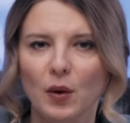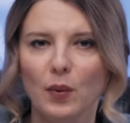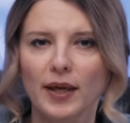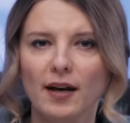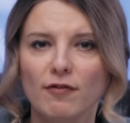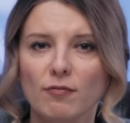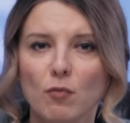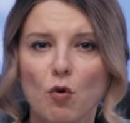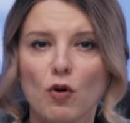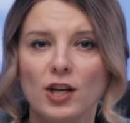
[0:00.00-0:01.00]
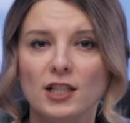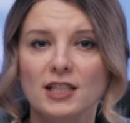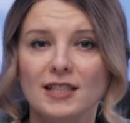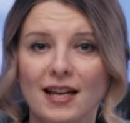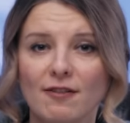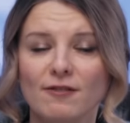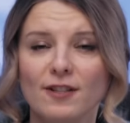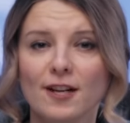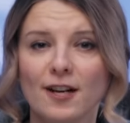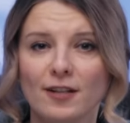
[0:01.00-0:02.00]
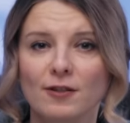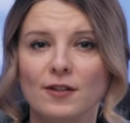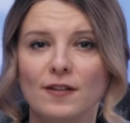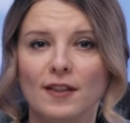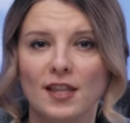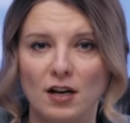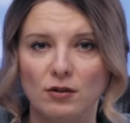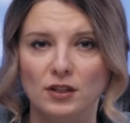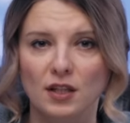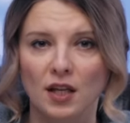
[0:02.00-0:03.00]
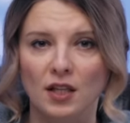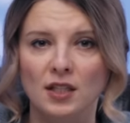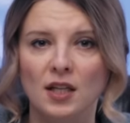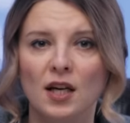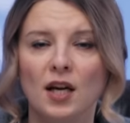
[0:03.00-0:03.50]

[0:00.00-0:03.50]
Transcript: we have more than 700,000